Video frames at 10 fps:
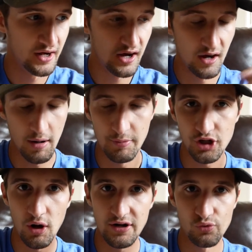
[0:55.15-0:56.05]
Um, I'm gonna
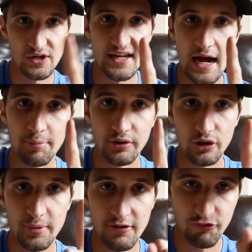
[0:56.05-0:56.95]
go ahead and recap a
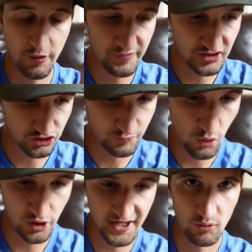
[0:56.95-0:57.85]
little bit from this
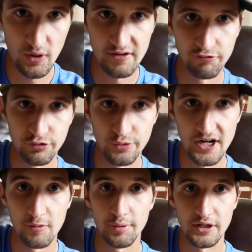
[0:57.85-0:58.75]
morning. I went and flew the
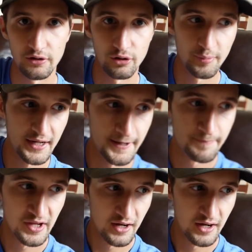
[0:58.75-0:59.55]
airplane a little bit.